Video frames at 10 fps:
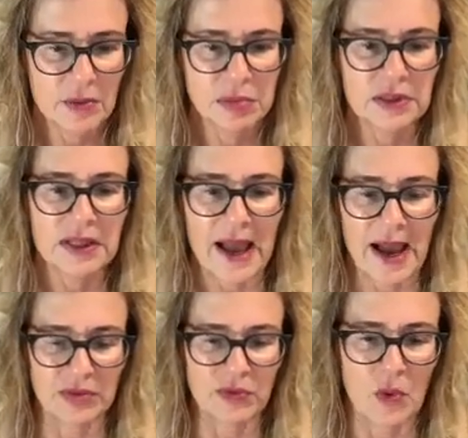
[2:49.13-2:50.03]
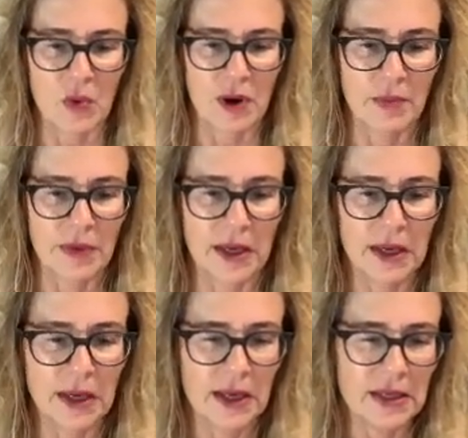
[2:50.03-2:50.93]
platform,
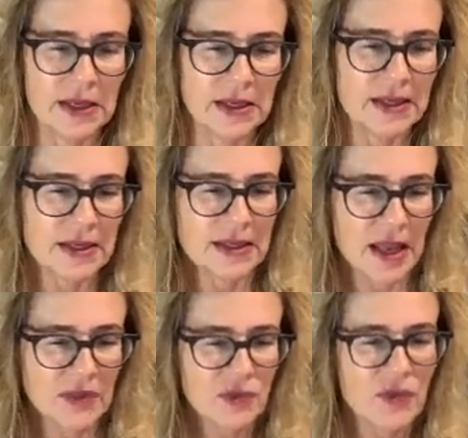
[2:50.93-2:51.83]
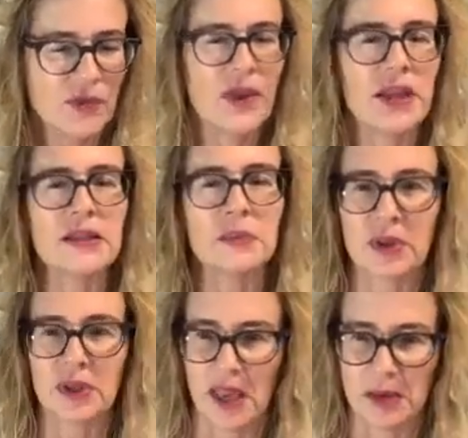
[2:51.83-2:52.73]
and then
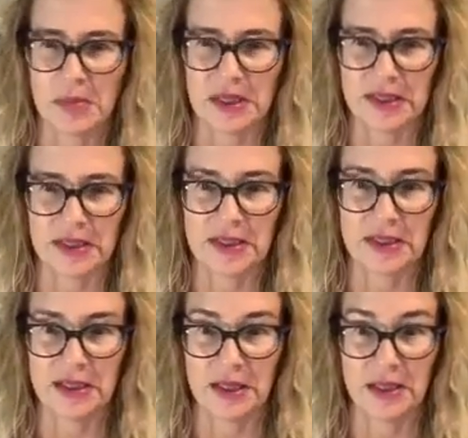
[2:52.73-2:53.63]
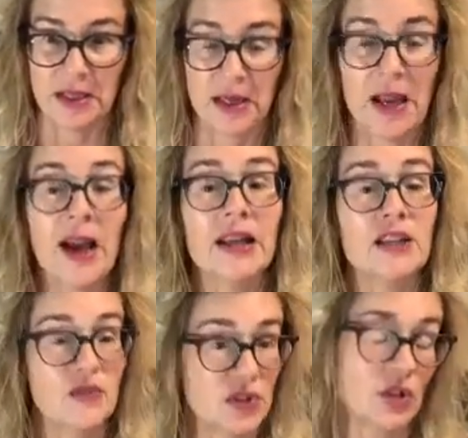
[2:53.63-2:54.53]
Facebook came into the scene and kind
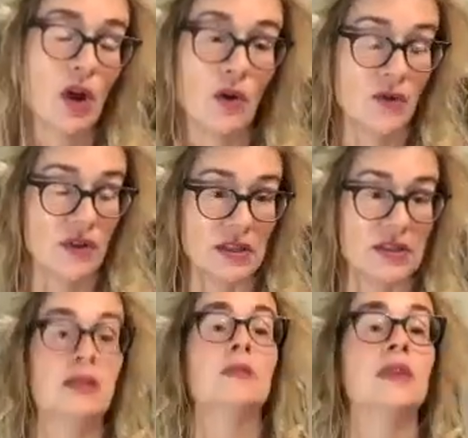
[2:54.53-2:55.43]
of took over the scene.